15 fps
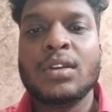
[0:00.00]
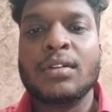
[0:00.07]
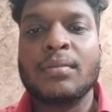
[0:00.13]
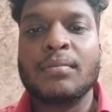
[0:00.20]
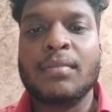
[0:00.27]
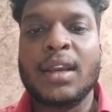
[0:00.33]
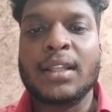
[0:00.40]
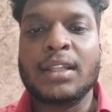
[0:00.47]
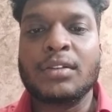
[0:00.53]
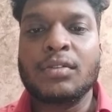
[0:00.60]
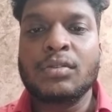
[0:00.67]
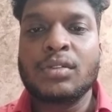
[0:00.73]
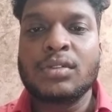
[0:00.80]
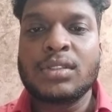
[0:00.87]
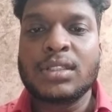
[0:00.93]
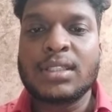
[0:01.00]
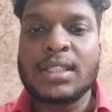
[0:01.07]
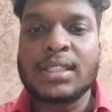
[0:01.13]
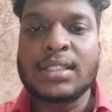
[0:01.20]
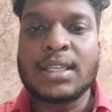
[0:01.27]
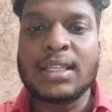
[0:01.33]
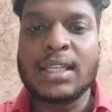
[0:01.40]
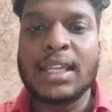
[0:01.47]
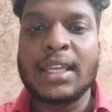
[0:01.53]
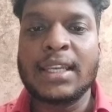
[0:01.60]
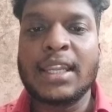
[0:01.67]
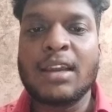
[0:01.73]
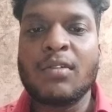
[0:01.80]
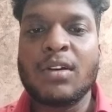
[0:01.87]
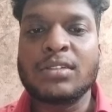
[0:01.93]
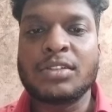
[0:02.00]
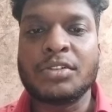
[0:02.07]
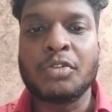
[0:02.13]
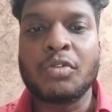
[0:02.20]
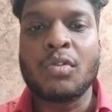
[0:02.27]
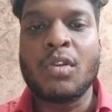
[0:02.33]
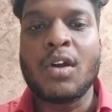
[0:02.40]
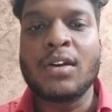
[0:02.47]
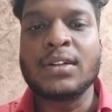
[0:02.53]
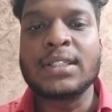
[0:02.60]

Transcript: By the 2016, India was no longer